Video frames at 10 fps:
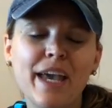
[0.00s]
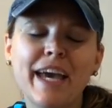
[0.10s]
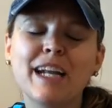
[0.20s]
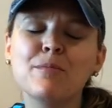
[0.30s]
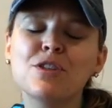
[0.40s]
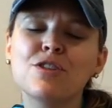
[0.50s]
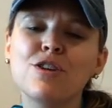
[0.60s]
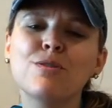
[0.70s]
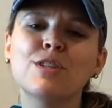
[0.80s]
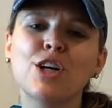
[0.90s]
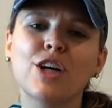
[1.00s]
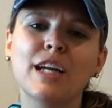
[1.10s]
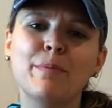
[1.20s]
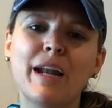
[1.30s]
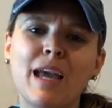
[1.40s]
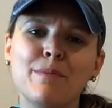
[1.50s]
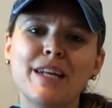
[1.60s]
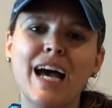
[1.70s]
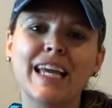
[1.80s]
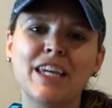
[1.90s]
and I'm so sorry, but I am
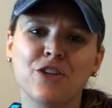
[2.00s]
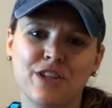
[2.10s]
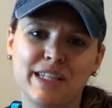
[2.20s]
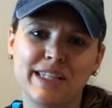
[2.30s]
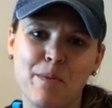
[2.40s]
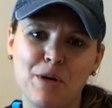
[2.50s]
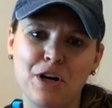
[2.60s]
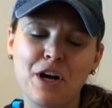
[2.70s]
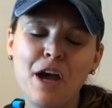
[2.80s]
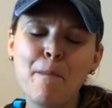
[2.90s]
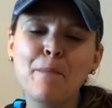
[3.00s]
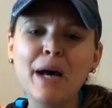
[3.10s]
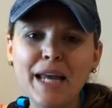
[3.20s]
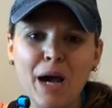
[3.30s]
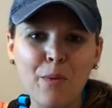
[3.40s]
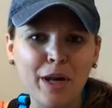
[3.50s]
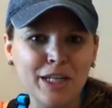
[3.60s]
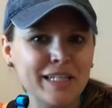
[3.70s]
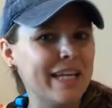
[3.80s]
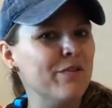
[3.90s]
not here this summer. But I wanted
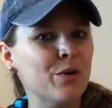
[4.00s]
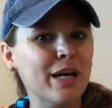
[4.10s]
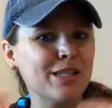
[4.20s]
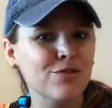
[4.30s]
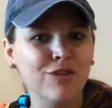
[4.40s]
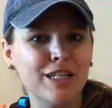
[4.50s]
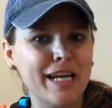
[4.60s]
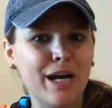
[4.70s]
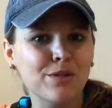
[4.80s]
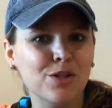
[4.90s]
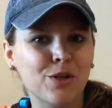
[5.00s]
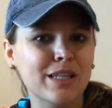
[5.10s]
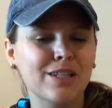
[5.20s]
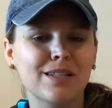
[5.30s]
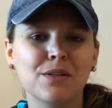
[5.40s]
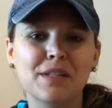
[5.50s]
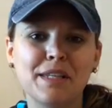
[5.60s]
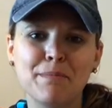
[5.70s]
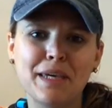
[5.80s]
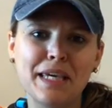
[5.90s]
to give you guys the rundown so you guys could still
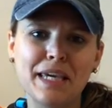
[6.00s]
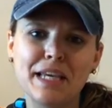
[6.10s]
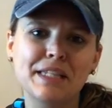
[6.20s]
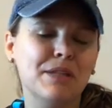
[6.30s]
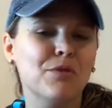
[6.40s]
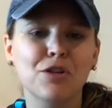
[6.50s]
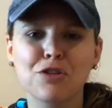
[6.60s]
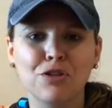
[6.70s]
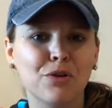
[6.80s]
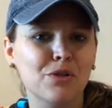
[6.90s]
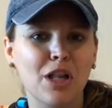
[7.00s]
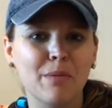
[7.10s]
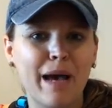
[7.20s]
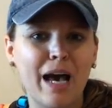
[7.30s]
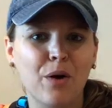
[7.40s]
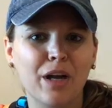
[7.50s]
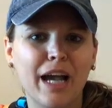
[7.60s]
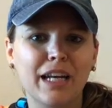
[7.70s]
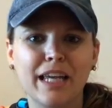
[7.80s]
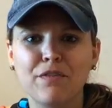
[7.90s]
see me and see what our studio is all about and
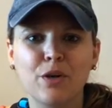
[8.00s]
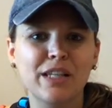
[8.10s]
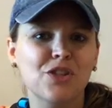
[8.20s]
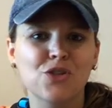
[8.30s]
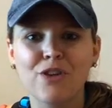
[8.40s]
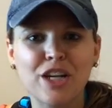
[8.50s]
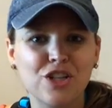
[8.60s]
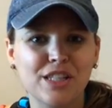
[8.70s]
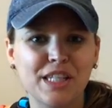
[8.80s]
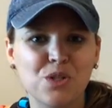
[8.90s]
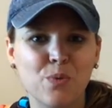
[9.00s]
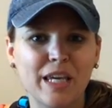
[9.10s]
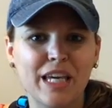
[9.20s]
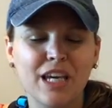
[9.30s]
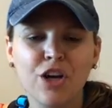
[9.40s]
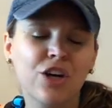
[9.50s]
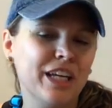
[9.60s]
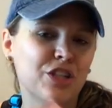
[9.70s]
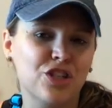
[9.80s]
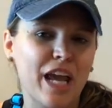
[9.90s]
kind of give you guys the directions each week or
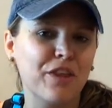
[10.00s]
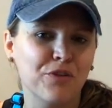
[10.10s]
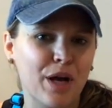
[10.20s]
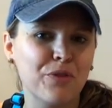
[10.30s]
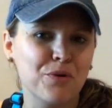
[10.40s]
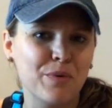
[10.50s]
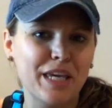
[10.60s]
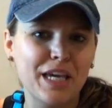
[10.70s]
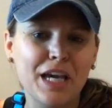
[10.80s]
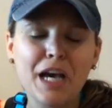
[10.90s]
each day throughout the week.